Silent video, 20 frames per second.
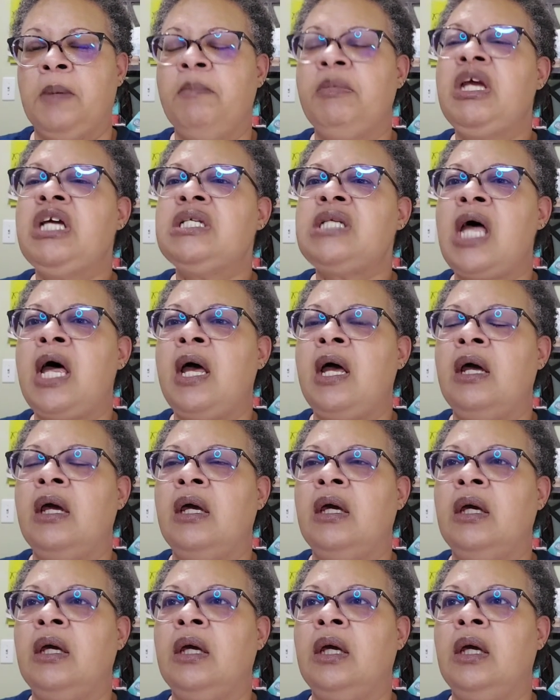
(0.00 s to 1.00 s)
because I,
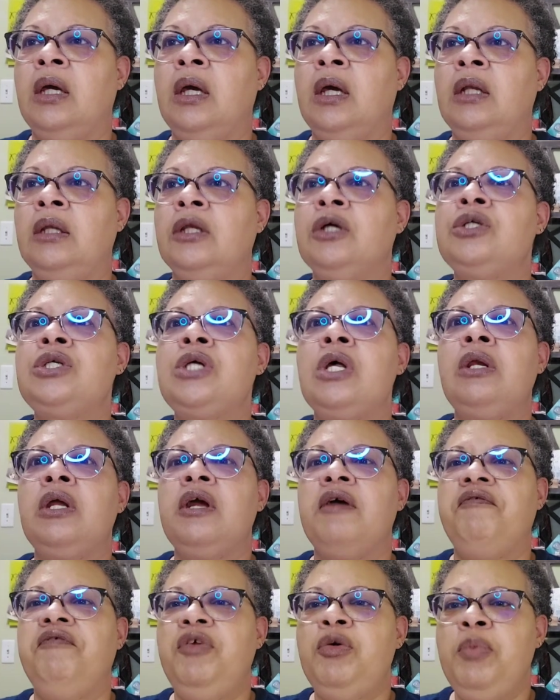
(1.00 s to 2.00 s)
there's
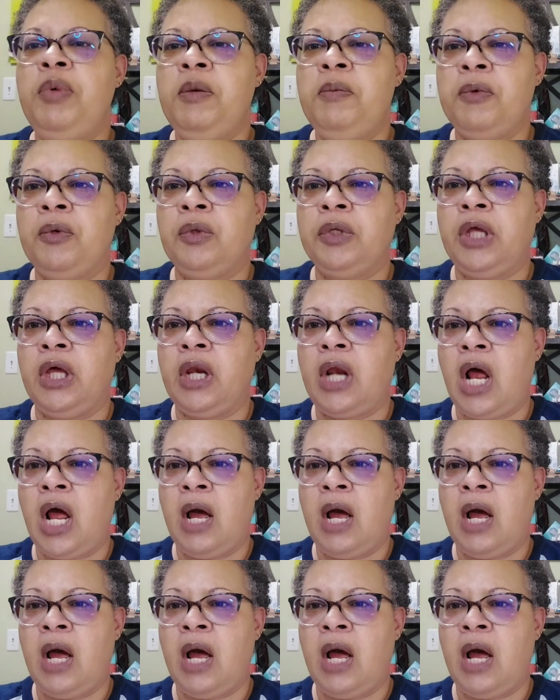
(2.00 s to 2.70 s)
only a few people that